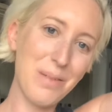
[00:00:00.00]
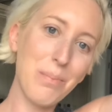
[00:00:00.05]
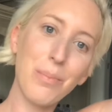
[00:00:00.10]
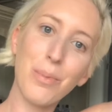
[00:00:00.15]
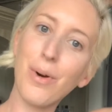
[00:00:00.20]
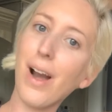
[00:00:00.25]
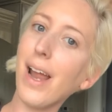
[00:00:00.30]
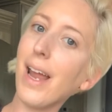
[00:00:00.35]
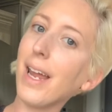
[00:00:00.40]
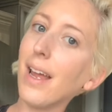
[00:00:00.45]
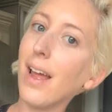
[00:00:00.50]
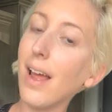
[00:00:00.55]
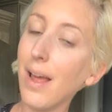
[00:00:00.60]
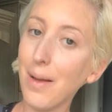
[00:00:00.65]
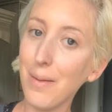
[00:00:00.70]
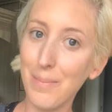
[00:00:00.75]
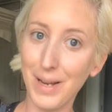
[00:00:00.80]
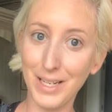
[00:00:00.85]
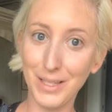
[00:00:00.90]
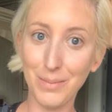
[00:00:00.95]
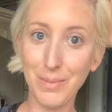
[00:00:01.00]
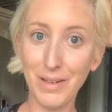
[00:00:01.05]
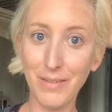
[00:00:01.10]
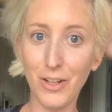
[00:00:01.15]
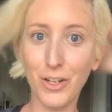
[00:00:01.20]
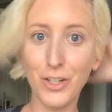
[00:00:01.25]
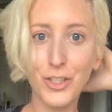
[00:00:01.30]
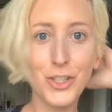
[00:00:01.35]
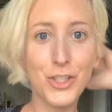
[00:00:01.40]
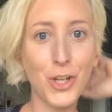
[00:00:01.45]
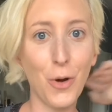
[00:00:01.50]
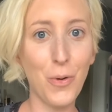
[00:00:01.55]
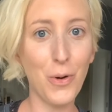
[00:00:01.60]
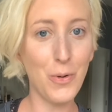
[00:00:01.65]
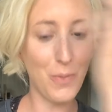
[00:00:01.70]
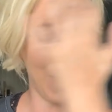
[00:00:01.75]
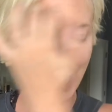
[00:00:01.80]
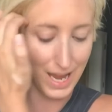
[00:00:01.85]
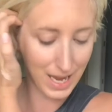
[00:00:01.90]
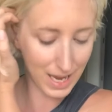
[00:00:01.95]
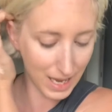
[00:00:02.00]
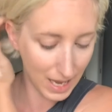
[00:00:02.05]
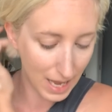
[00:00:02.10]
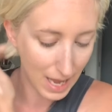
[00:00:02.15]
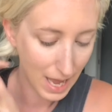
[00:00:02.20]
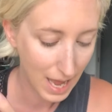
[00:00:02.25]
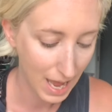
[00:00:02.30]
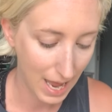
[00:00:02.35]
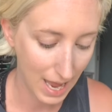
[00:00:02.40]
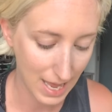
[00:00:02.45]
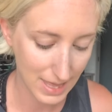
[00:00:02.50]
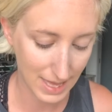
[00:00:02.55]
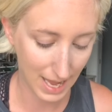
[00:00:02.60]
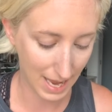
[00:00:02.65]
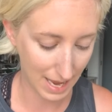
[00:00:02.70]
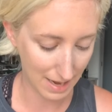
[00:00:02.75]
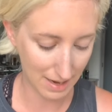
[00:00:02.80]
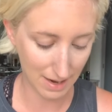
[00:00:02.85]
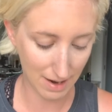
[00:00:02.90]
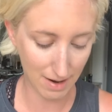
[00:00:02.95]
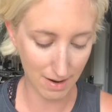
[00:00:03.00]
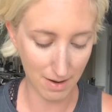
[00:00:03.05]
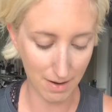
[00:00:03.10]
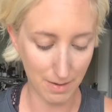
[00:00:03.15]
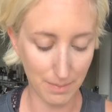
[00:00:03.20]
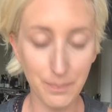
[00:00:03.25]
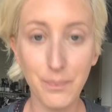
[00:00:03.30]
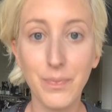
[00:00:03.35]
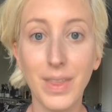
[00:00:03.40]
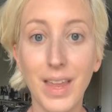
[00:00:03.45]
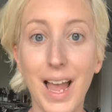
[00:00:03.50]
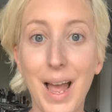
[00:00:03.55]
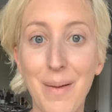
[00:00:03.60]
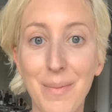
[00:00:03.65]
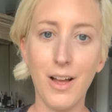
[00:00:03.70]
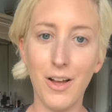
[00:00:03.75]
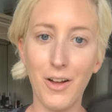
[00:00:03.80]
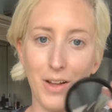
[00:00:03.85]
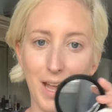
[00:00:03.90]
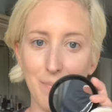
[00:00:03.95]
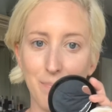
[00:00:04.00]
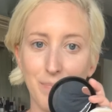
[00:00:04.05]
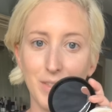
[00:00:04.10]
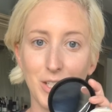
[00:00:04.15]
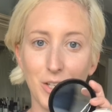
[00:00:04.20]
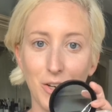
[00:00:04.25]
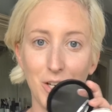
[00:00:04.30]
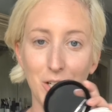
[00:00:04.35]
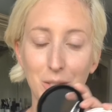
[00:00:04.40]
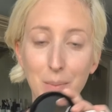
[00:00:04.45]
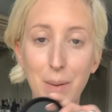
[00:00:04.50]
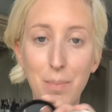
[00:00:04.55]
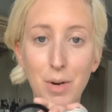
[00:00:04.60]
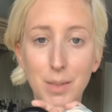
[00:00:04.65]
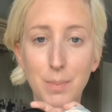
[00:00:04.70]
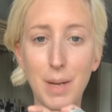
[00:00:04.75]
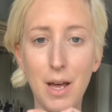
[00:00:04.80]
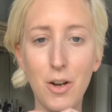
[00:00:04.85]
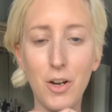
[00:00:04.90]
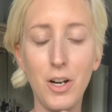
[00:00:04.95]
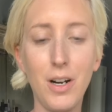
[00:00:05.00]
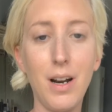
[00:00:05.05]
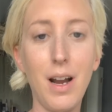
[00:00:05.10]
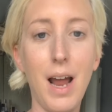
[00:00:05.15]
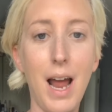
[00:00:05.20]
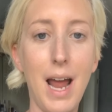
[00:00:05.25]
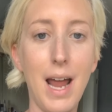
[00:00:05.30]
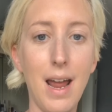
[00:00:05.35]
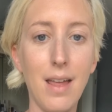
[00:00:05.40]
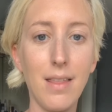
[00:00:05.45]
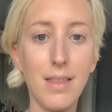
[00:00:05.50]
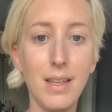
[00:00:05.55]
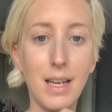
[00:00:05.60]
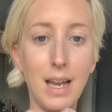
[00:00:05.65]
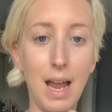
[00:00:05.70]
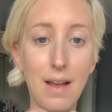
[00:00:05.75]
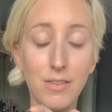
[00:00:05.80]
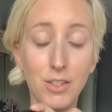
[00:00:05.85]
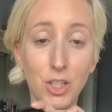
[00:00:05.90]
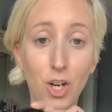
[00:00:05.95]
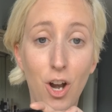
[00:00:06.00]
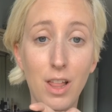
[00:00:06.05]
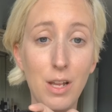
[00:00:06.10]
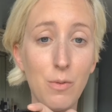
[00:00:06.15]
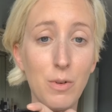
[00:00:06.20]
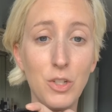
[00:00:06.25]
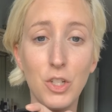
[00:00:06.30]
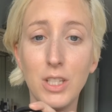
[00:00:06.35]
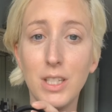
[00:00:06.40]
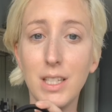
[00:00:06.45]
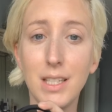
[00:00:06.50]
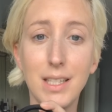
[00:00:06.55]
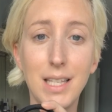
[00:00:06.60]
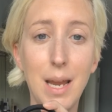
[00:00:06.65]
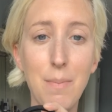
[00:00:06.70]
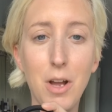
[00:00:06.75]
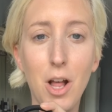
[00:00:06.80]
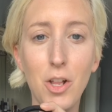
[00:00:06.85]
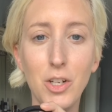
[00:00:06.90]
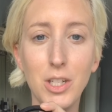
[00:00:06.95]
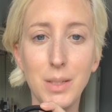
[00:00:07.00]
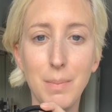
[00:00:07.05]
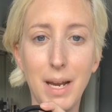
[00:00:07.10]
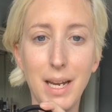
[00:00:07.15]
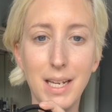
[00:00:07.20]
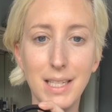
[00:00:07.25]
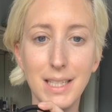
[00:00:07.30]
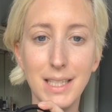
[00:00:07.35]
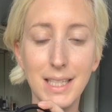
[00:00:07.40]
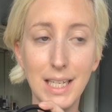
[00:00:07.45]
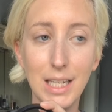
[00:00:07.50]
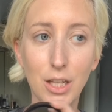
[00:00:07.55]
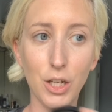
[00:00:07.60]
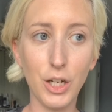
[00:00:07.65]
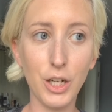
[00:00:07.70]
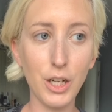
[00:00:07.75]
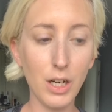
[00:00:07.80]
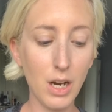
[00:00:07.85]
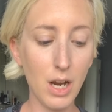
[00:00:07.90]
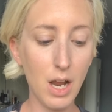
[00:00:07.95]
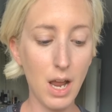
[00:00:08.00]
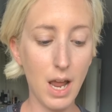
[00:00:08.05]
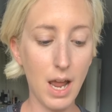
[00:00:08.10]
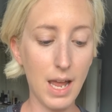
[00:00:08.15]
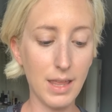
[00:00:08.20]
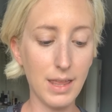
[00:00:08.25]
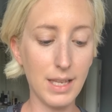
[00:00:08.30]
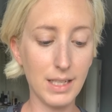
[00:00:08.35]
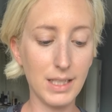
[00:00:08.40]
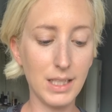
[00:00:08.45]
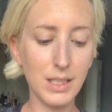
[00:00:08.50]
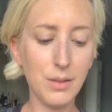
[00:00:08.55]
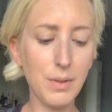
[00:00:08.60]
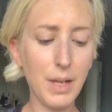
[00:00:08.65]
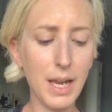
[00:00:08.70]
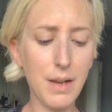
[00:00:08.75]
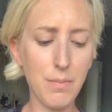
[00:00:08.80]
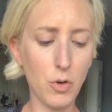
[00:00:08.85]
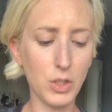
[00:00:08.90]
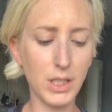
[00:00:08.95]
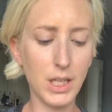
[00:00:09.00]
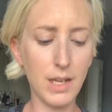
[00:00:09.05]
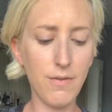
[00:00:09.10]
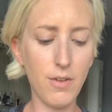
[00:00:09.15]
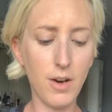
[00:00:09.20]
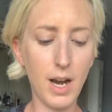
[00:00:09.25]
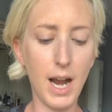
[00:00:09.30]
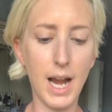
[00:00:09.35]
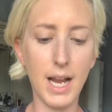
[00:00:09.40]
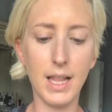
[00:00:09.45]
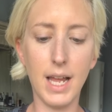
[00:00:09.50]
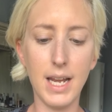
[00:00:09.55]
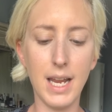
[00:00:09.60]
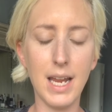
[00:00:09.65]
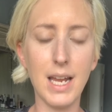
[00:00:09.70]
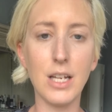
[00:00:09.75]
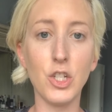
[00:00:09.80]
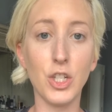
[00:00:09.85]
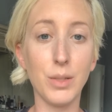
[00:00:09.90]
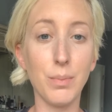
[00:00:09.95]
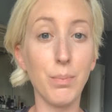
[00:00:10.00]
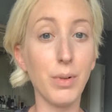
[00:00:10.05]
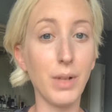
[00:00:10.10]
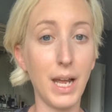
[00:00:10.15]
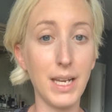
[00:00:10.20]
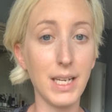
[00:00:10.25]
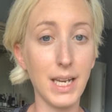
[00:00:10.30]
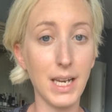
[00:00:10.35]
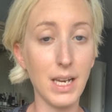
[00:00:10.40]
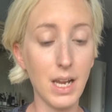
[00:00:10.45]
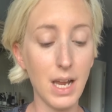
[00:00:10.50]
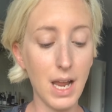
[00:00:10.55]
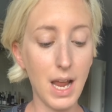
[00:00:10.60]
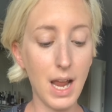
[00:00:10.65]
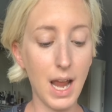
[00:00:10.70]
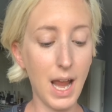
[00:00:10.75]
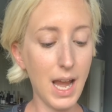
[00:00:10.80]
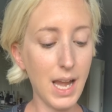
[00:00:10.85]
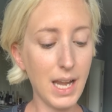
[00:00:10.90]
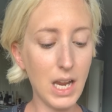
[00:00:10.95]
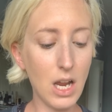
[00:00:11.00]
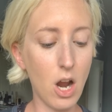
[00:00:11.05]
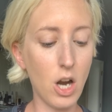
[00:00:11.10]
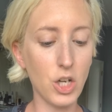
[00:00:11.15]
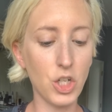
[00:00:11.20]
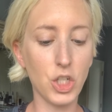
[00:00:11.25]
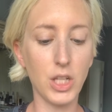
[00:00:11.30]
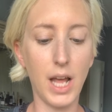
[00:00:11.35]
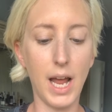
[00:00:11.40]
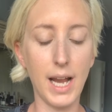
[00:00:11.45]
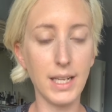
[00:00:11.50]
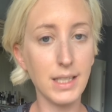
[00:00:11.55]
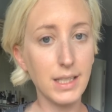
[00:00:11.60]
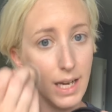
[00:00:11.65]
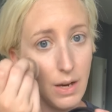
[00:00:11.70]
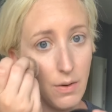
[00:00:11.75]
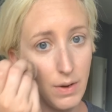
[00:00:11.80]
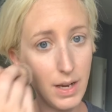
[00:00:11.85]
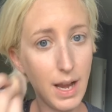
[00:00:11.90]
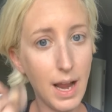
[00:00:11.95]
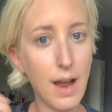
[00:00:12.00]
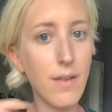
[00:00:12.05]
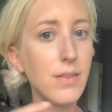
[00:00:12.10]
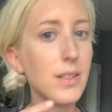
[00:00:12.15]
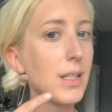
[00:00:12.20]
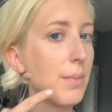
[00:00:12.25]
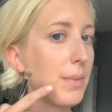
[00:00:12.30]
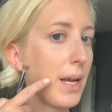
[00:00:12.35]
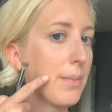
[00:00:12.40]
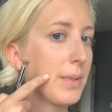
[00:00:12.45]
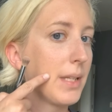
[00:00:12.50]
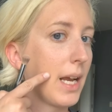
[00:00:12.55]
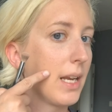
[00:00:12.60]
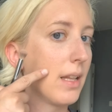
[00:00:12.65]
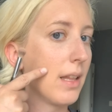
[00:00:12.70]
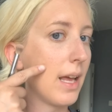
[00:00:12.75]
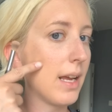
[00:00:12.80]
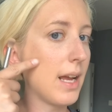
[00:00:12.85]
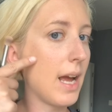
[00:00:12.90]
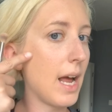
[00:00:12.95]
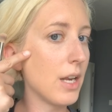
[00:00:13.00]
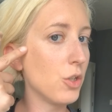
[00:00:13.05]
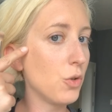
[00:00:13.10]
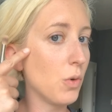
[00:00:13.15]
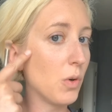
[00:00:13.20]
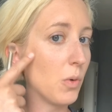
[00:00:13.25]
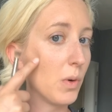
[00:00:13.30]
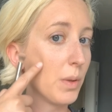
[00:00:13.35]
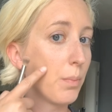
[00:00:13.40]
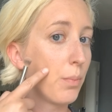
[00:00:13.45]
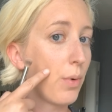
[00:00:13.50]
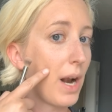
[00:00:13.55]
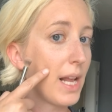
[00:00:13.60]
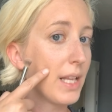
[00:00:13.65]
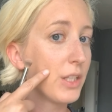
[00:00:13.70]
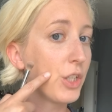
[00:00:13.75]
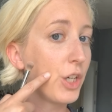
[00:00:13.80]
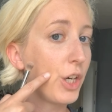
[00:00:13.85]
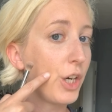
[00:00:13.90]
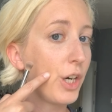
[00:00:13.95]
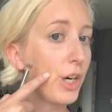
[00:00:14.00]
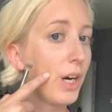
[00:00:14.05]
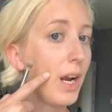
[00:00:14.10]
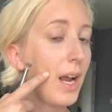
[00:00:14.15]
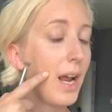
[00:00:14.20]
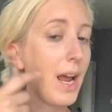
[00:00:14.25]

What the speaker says: and bright, makes me look so awake. And then, okay, so here's my pressed powder. I have Scarlet, which is the same color as my concealer. And this is like mostly for highlighting and just blending any harsh lines that I would have. Sometimes I like contour with bronzer,